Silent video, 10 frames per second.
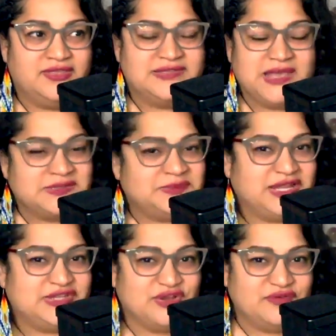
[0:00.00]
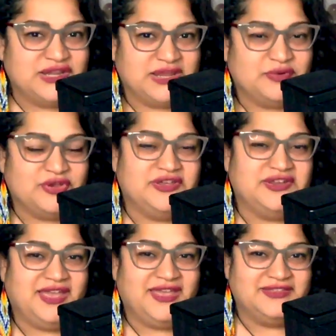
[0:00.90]
explanation of the
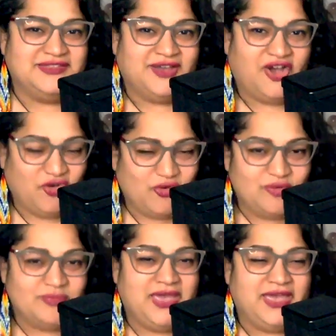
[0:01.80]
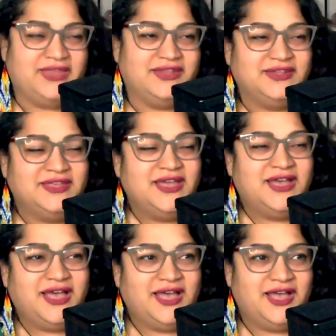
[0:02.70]
neighborhood and the home and
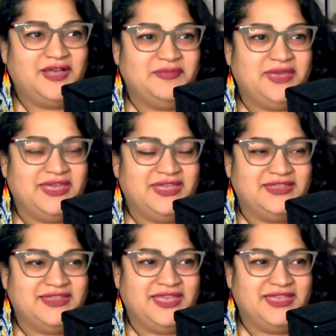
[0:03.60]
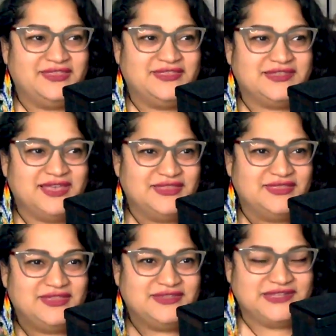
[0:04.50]

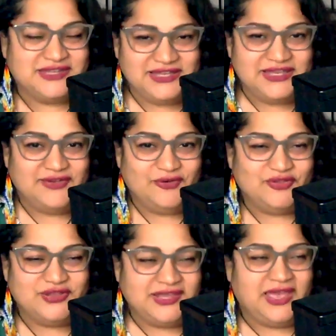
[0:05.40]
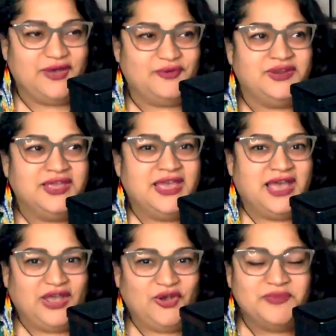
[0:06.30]
the city or the town.
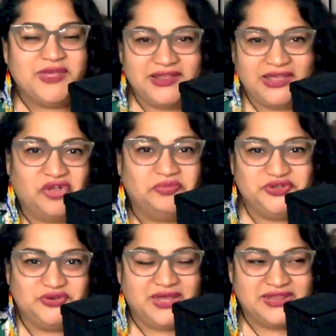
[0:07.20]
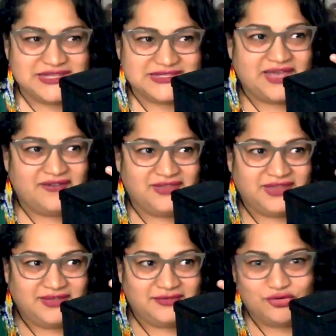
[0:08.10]
I hope that helped you at least have
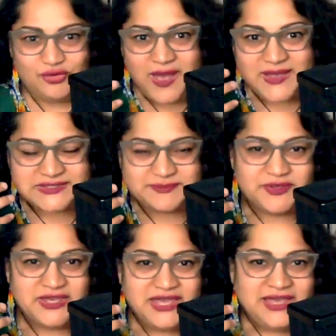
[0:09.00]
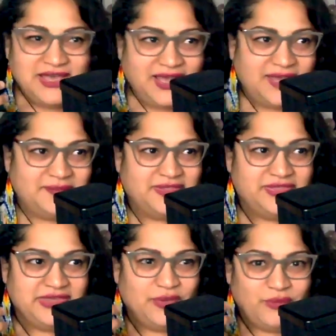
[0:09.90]
like a grasp,
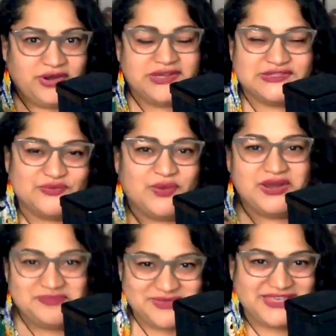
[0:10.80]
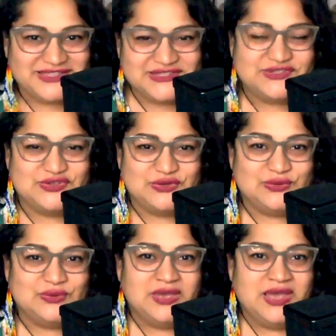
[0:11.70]
the awareness of what it means to